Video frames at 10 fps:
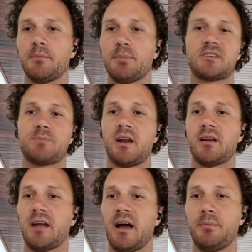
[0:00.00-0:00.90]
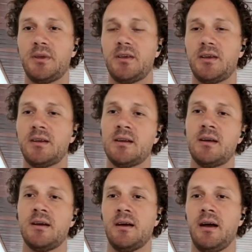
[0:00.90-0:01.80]
participate in LP
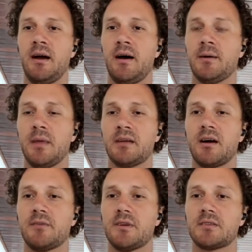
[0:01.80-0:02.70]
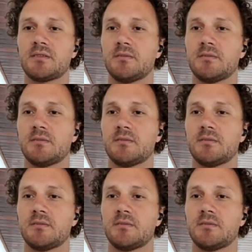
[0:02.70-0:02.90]
and governance.